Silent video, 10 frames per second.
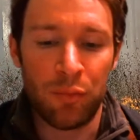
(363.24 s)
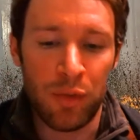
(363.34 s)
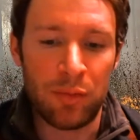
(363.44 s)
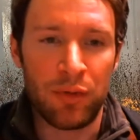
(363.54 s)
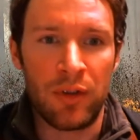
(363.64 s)

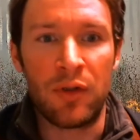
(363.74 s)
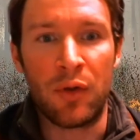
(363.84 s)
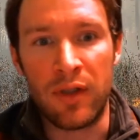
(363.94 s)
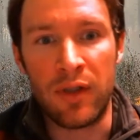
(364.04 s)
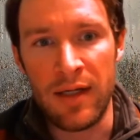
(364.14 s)
people
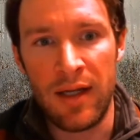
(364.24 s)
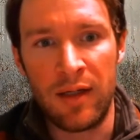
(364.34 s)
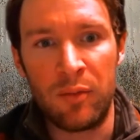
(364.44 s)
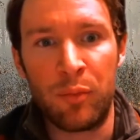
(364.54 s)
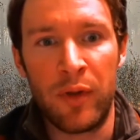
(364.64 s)
or
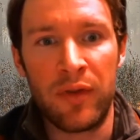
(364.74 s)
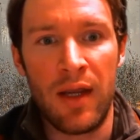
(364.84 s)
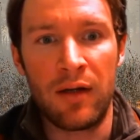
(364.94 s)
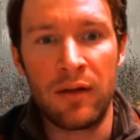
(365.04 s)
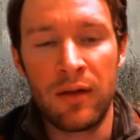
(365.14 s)
lightning, but
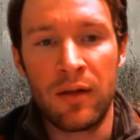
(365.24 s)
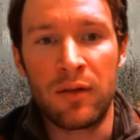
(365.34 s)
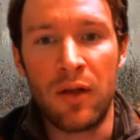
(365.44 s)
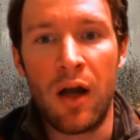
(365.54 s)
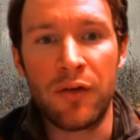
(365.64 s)
then
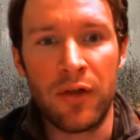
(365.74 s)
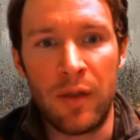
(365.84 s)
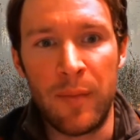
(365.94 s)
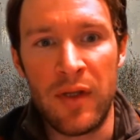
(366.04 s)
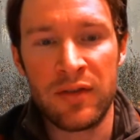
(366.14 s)
long
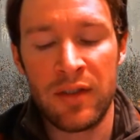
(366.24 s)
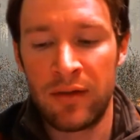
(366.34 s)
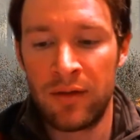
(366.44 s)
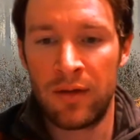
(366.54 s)
term it's